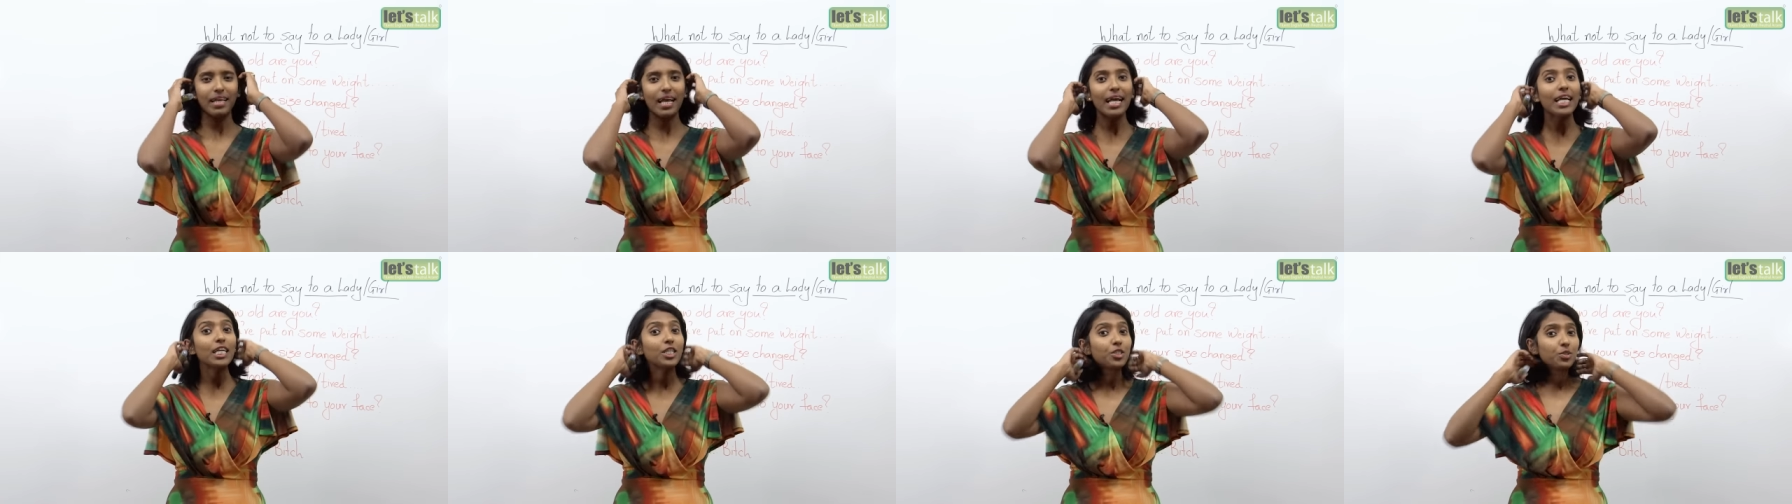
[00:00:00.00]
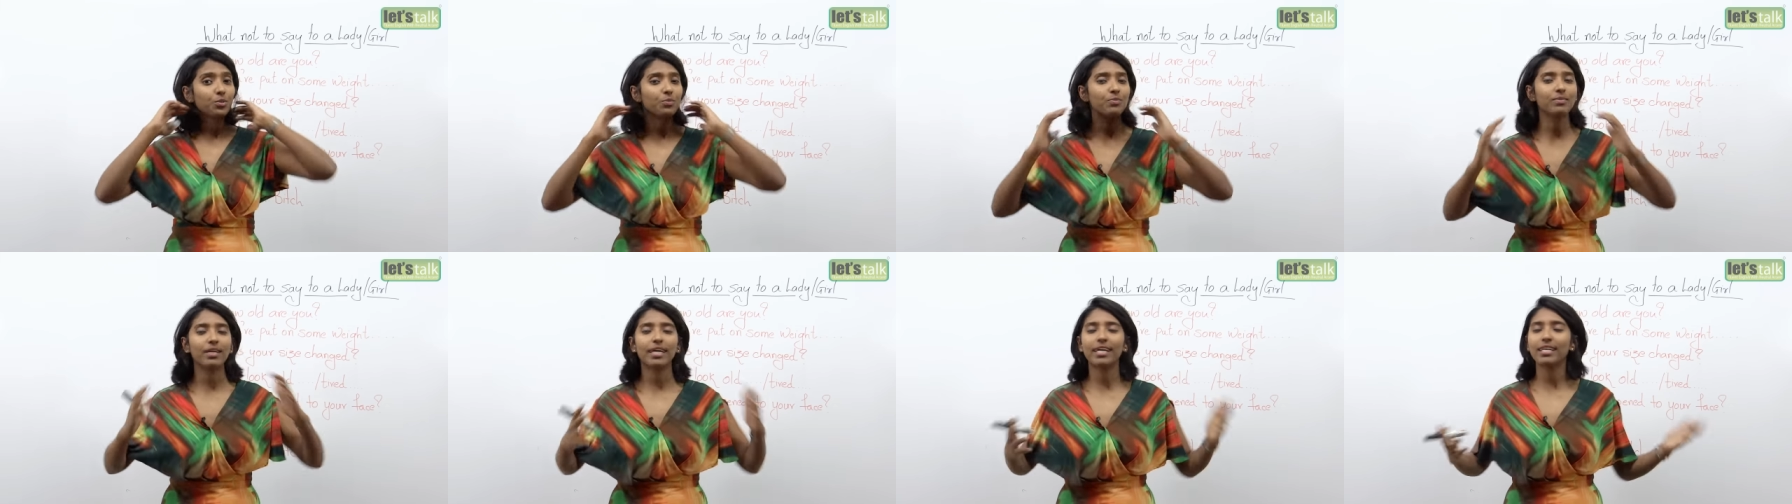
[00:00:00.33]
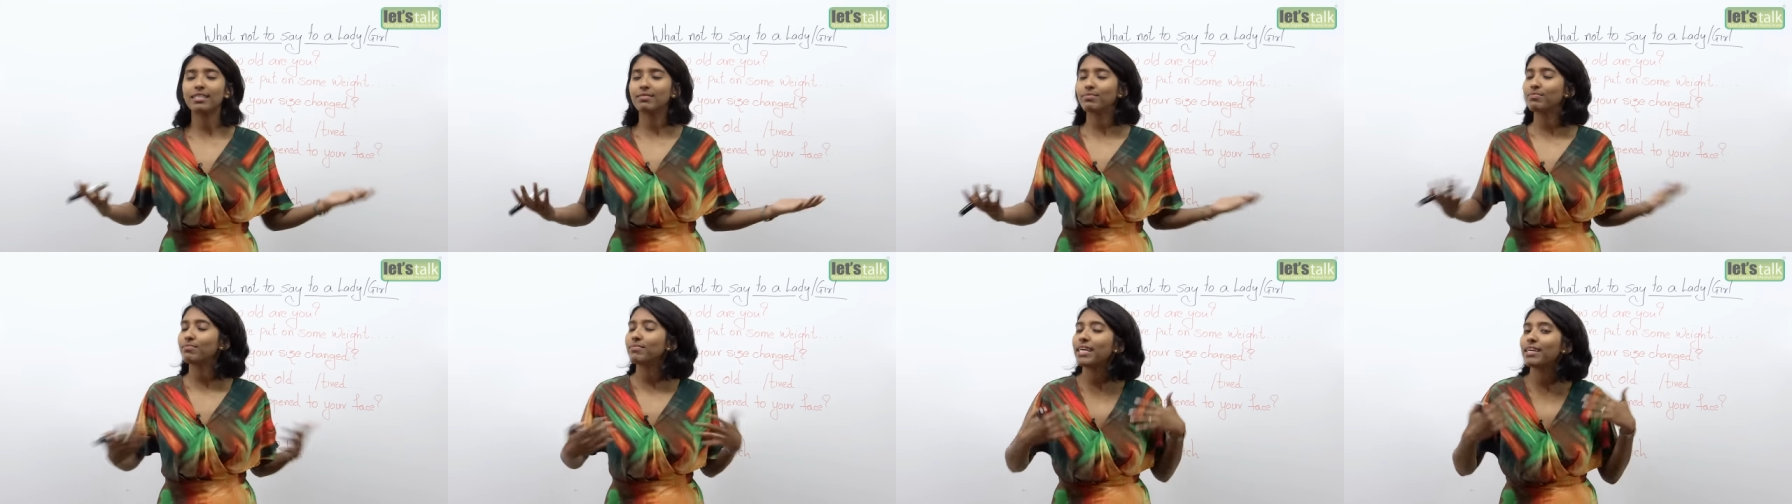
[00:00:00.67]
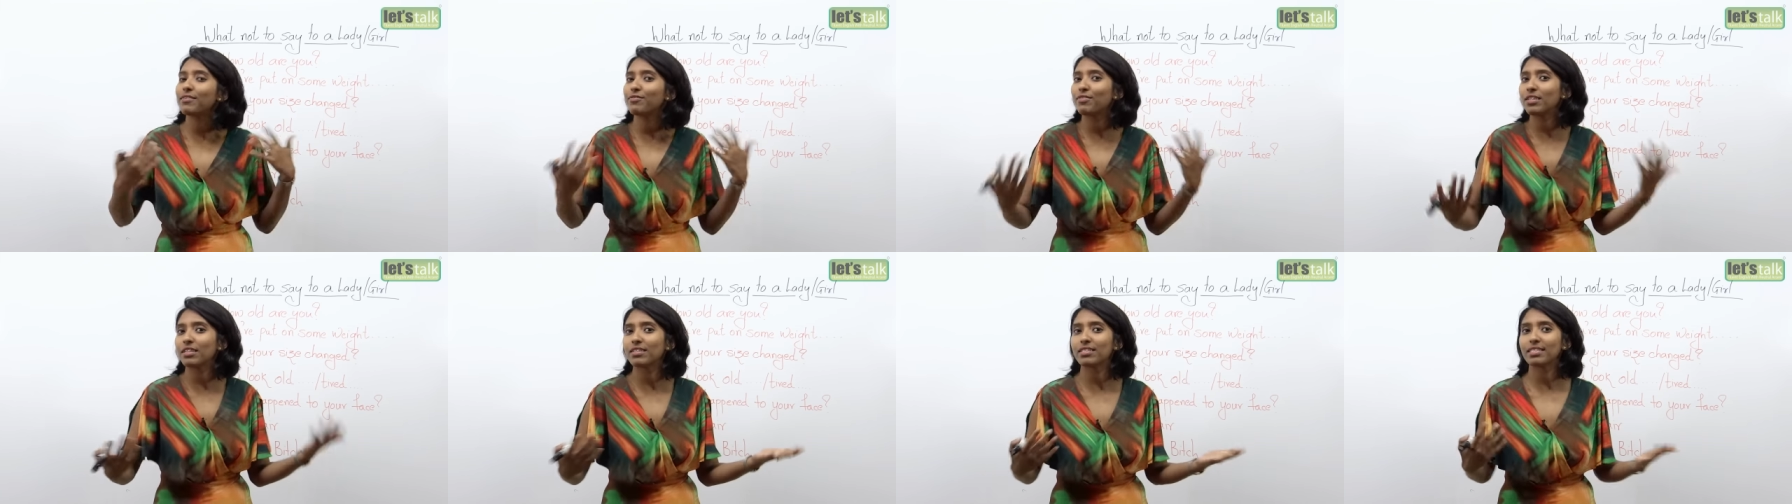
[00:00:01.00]
I do.
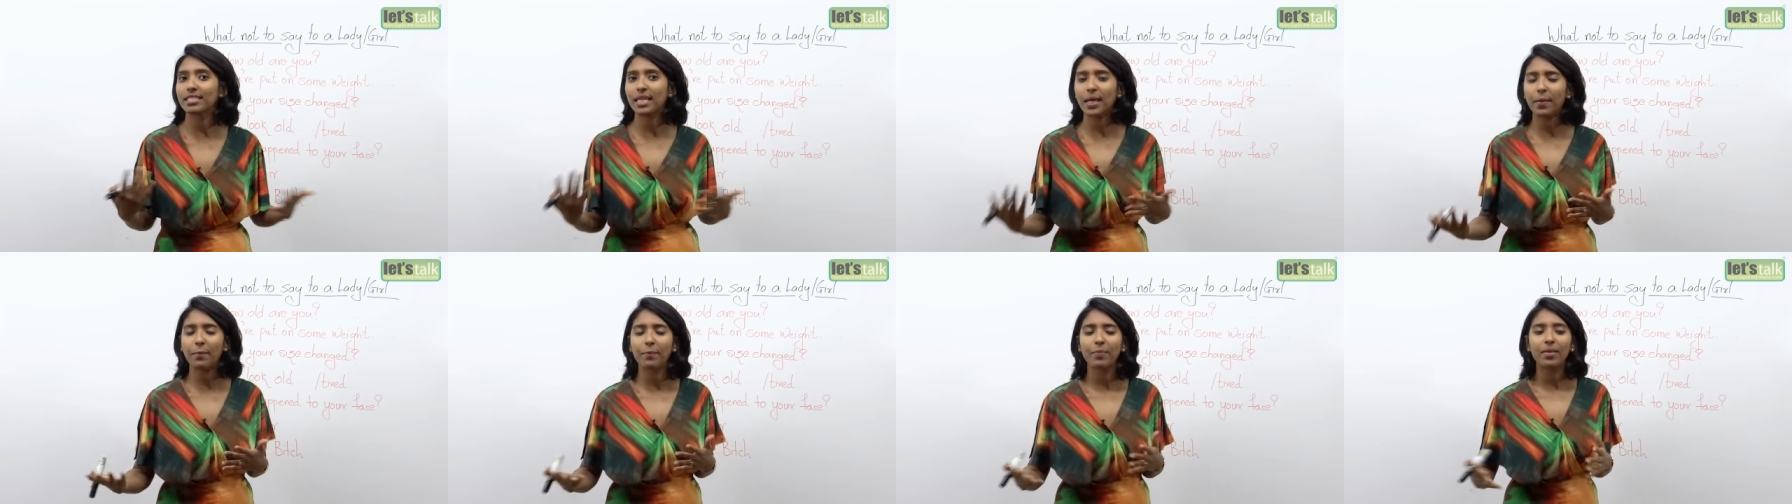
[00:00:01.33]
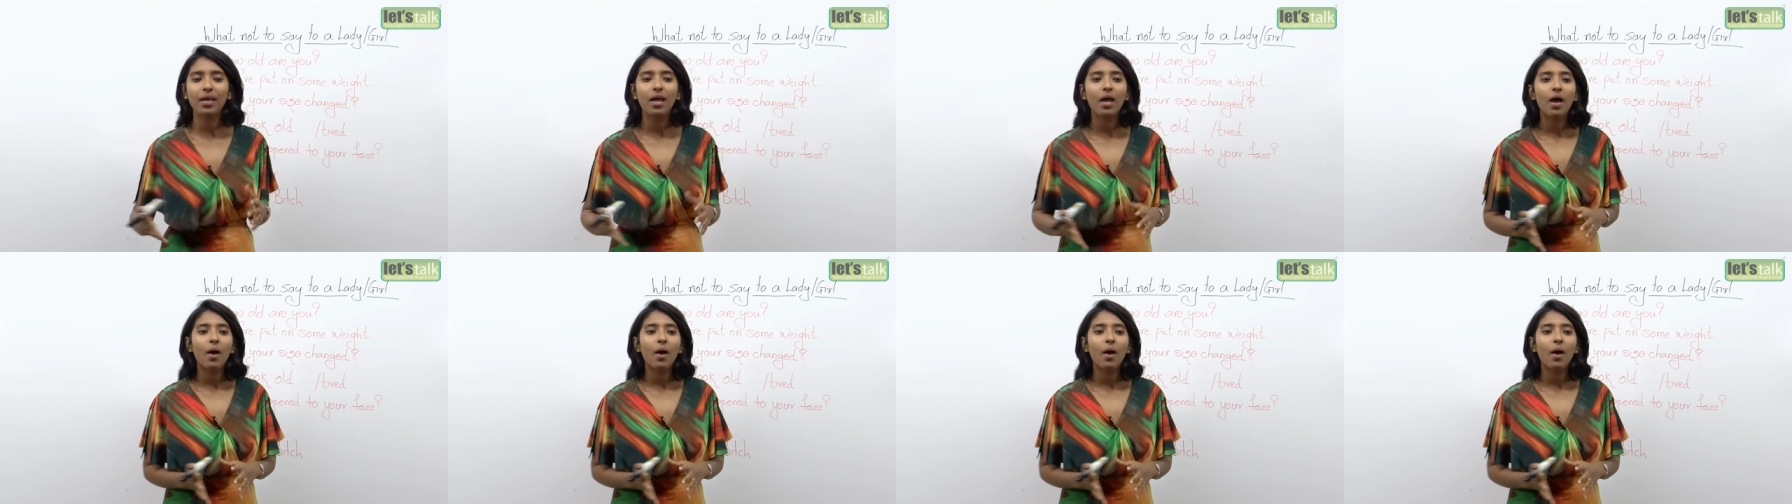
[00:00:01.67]
I feel the same.